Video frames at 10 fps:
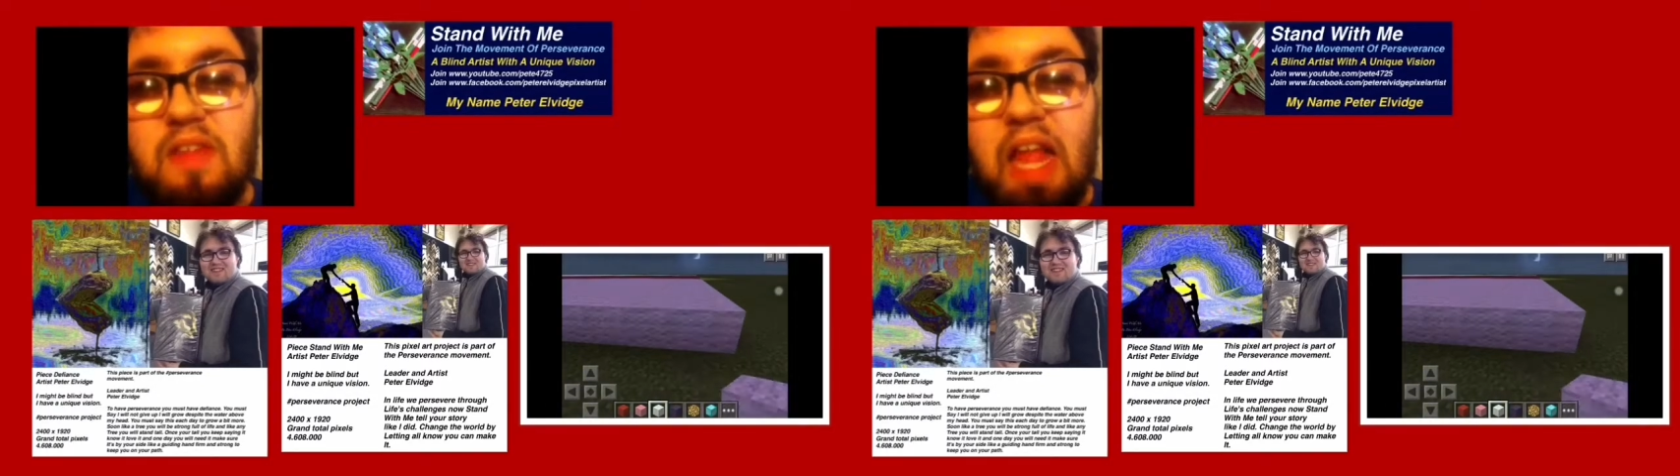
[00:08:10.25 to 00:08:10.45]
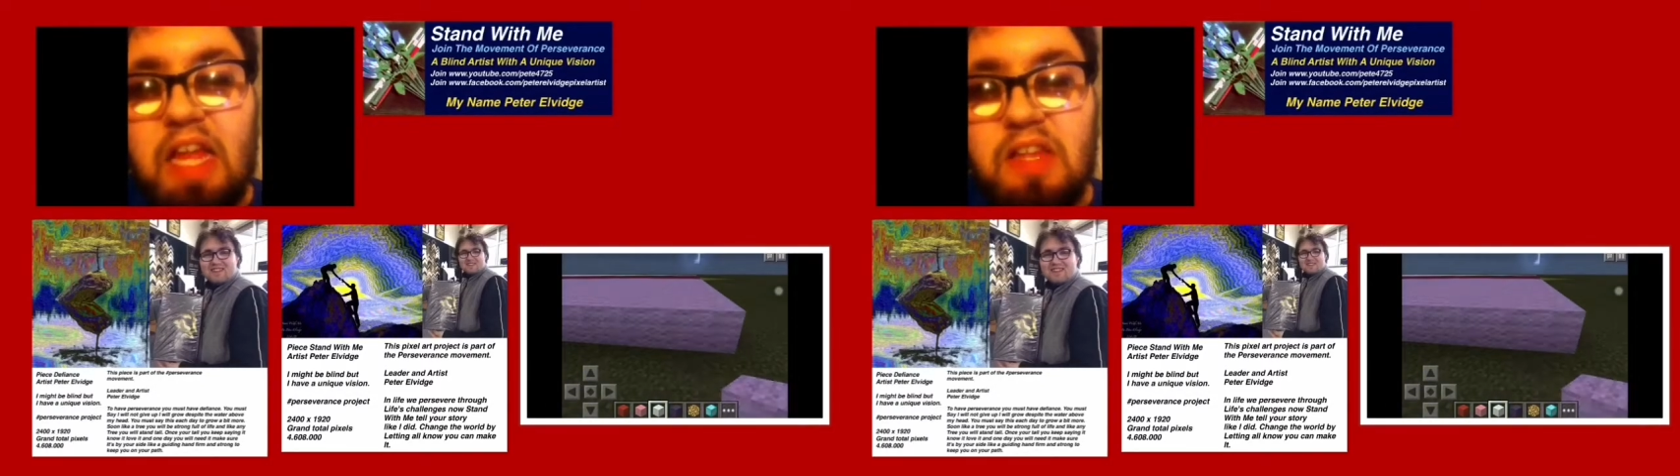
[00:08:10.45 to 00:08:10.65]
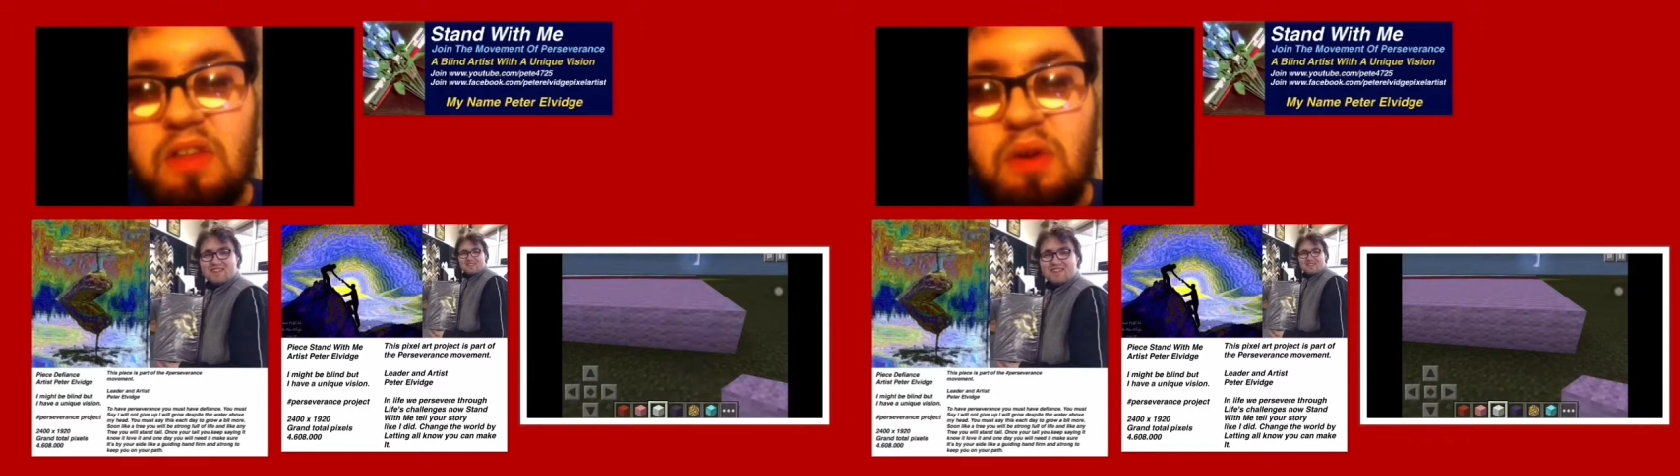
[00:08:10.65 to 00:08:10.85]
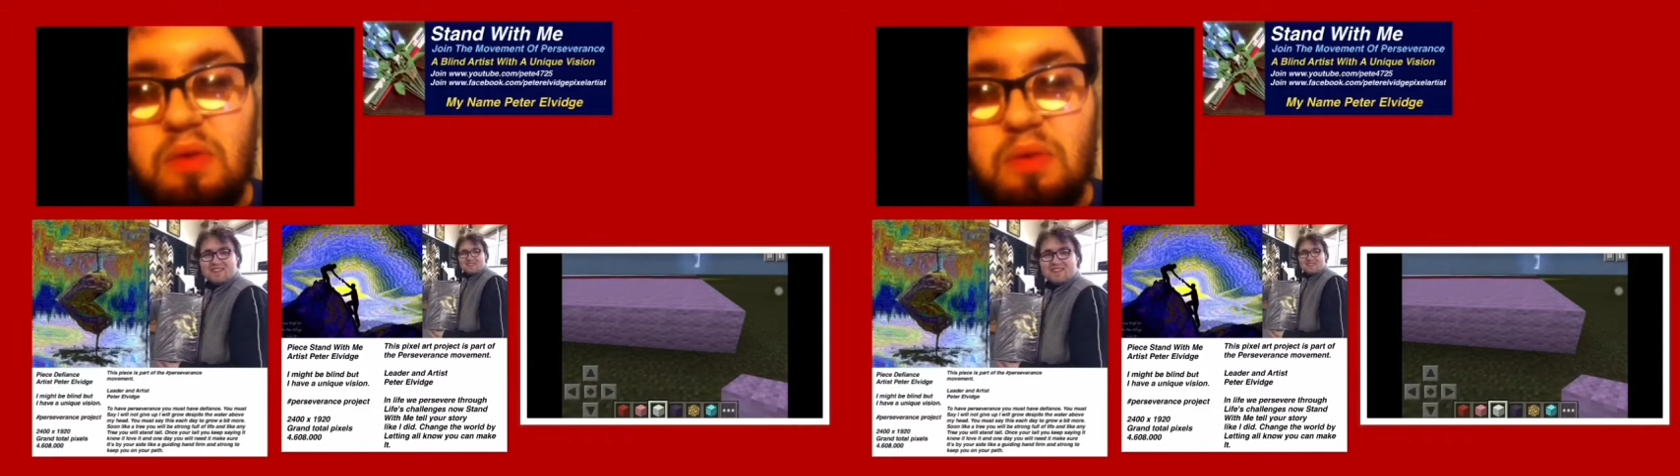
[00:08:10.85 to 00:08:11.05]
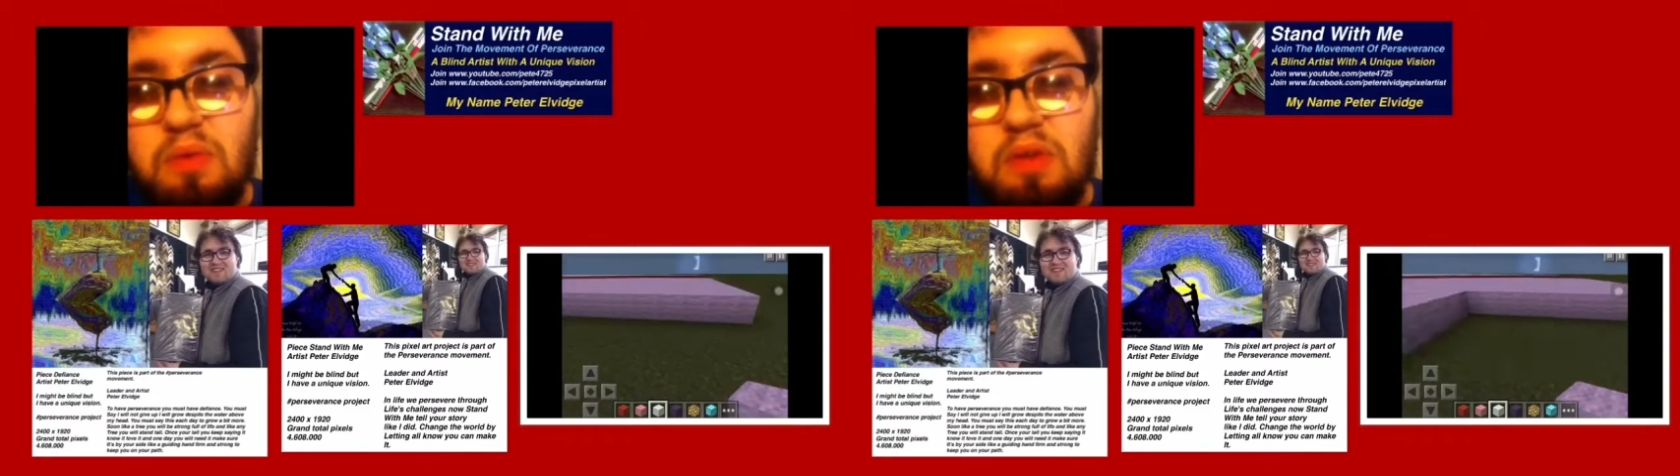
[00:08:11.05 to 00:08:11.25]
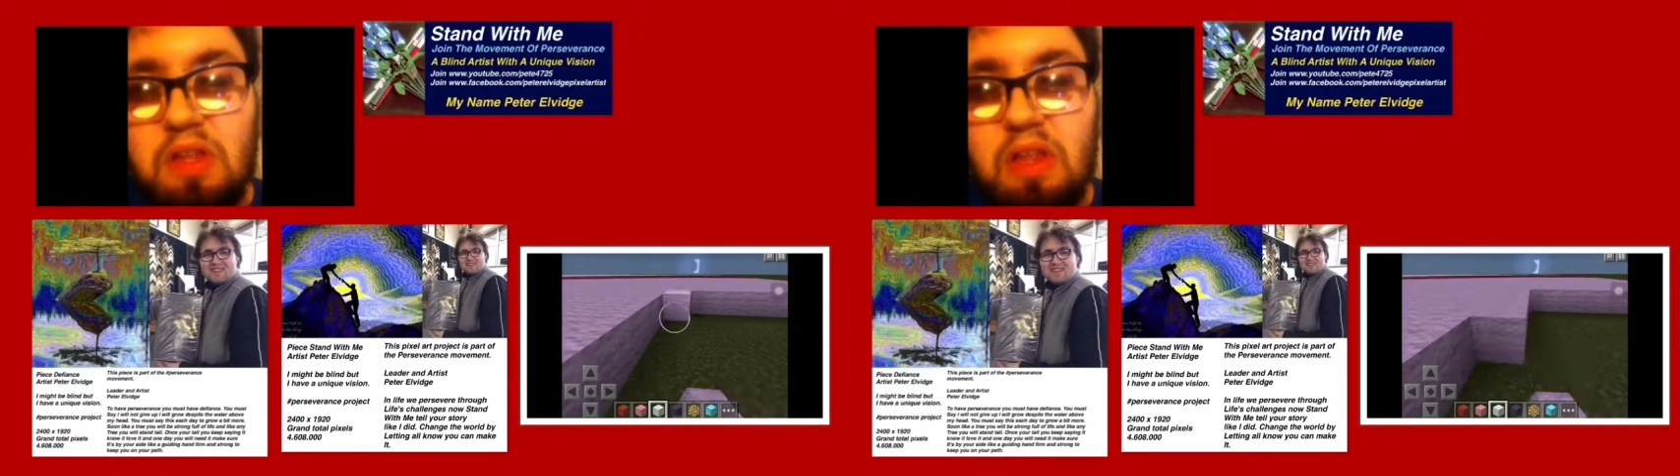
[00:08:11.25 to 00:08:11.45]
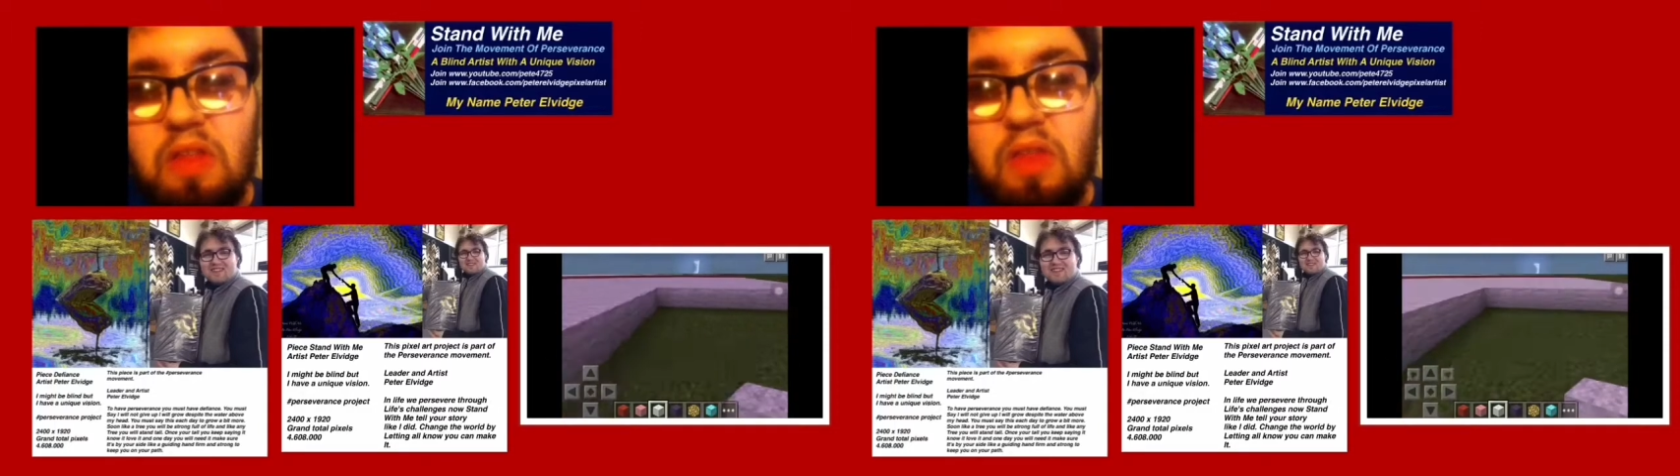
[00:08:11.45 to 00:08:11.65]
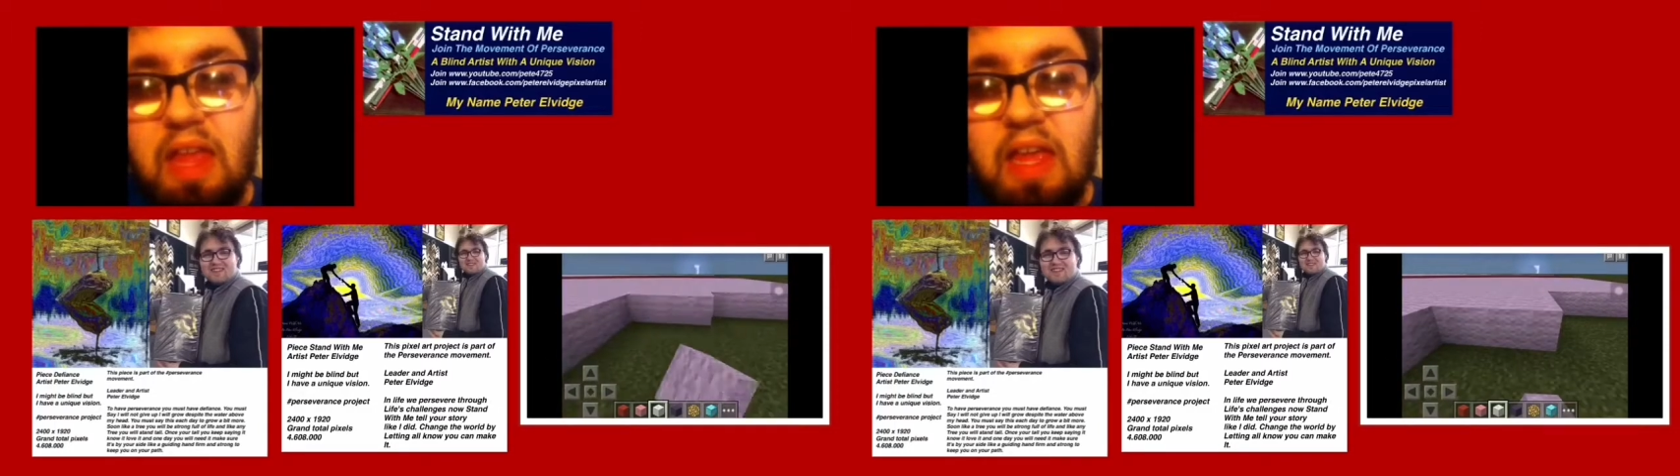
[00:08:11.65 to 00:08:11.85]
I know
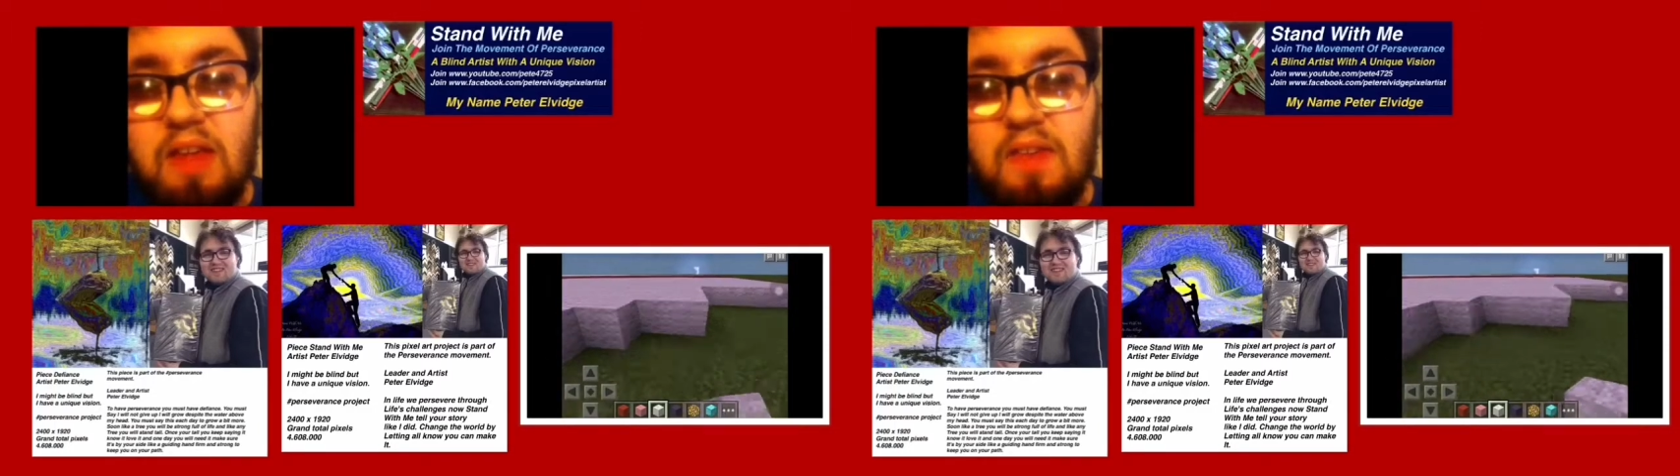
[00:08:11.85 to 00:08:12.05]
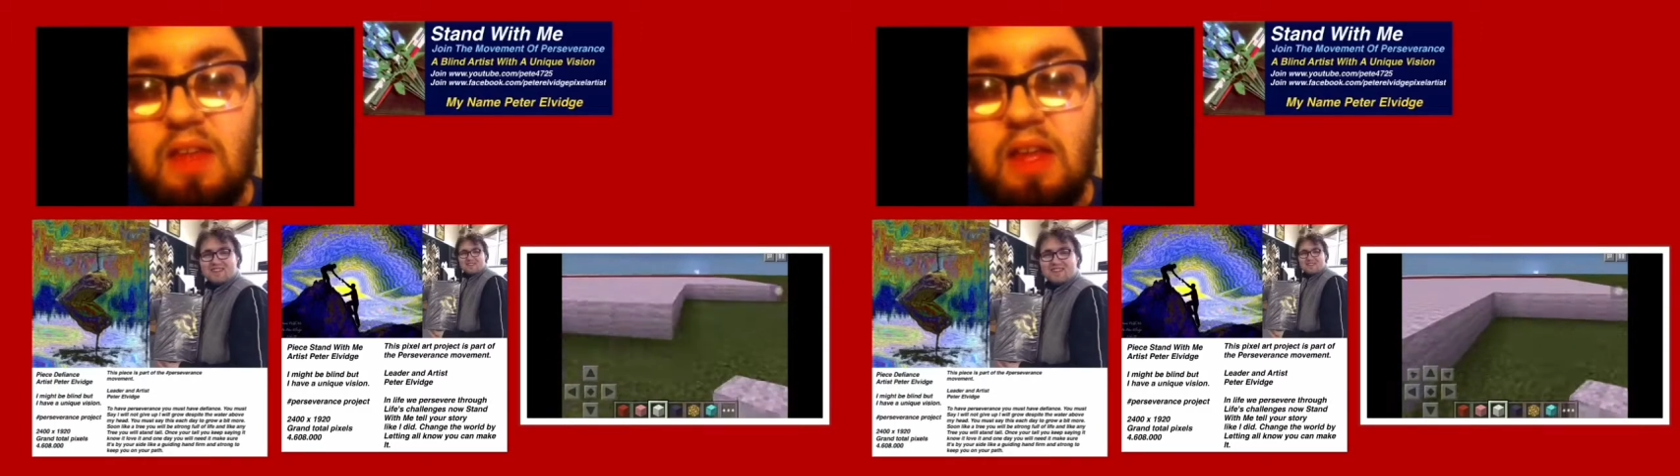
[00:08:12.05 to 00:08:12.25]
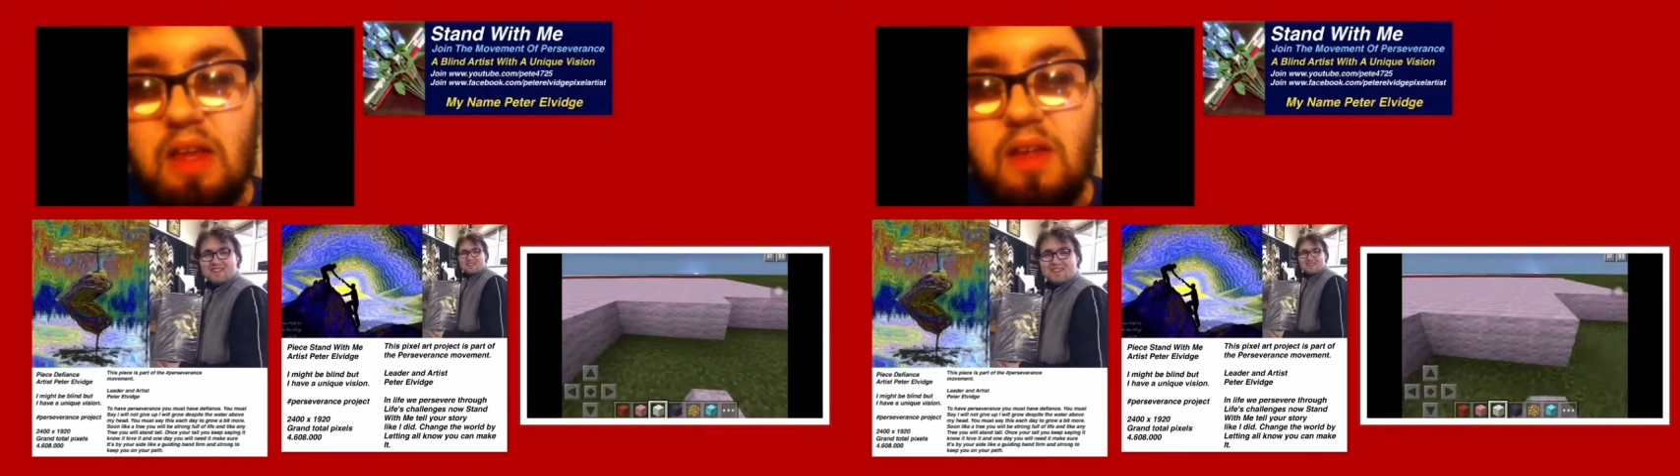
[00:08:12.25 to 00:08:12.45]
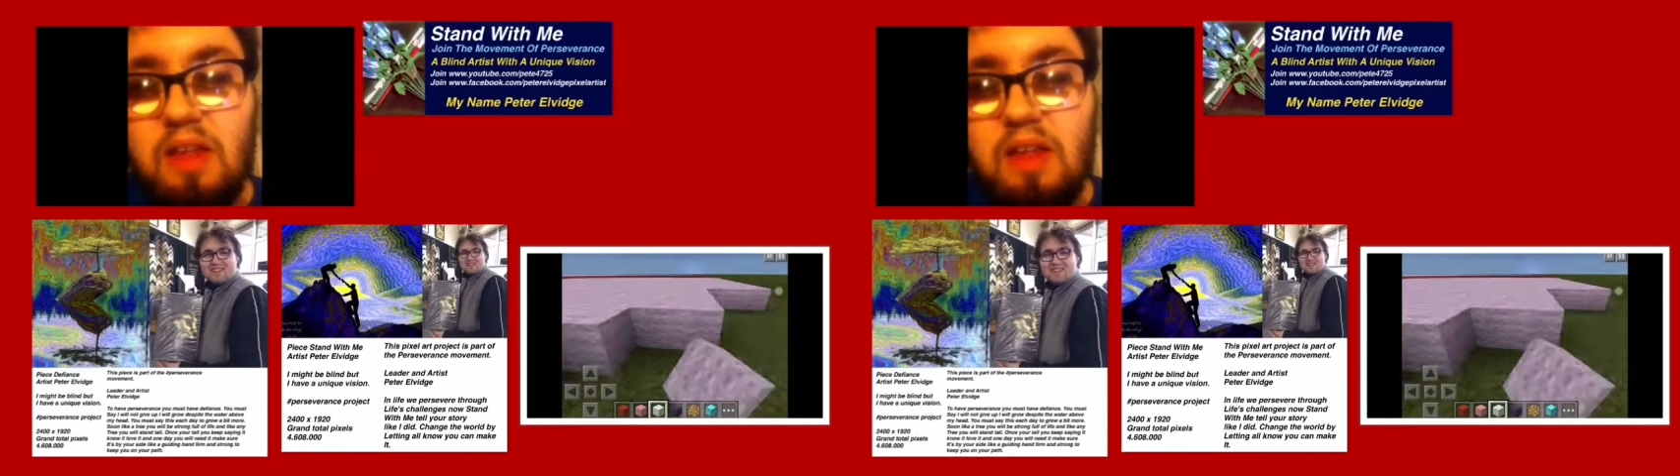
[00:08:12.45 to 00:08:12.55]
that uh,